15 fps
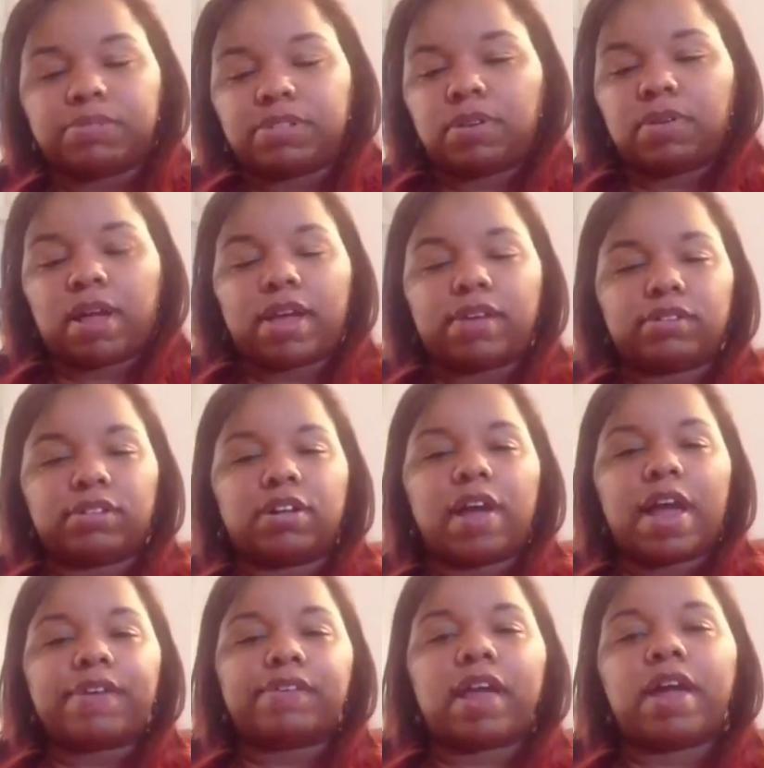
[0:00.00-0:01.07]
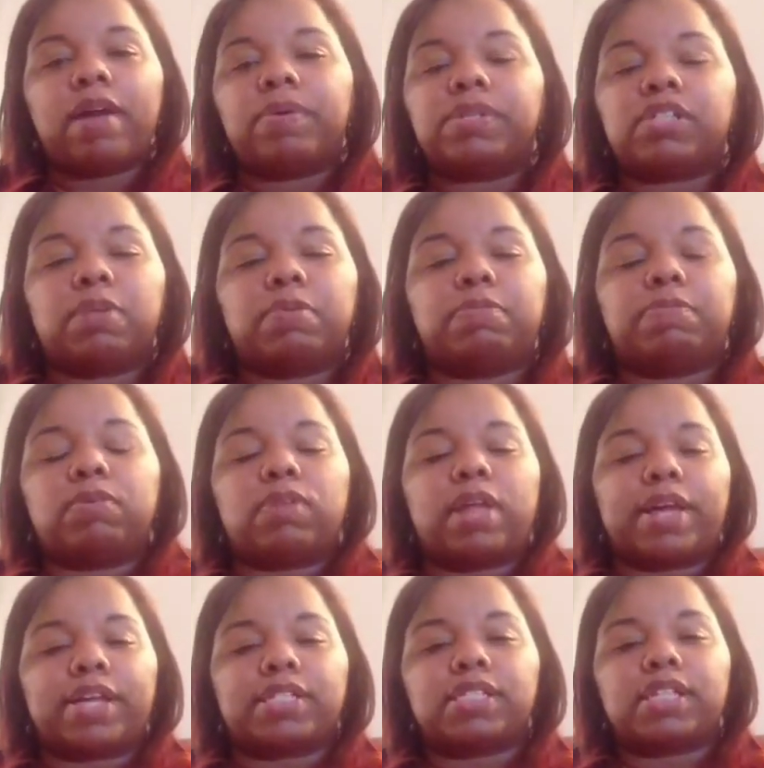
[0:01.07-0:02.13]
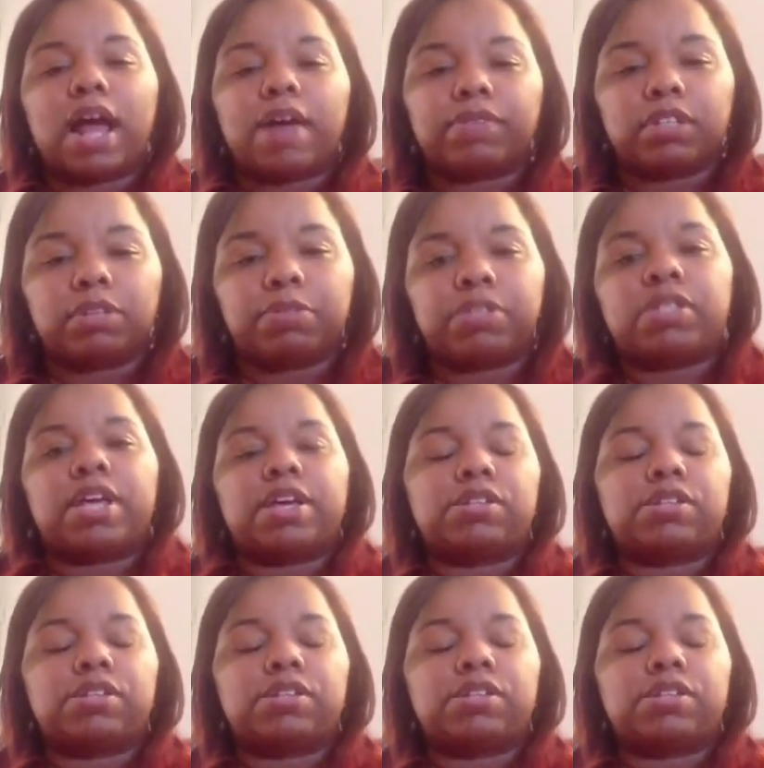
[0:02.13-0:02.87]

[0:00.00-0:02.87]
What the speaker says: So, I always tell people, like, it's not really a mistake.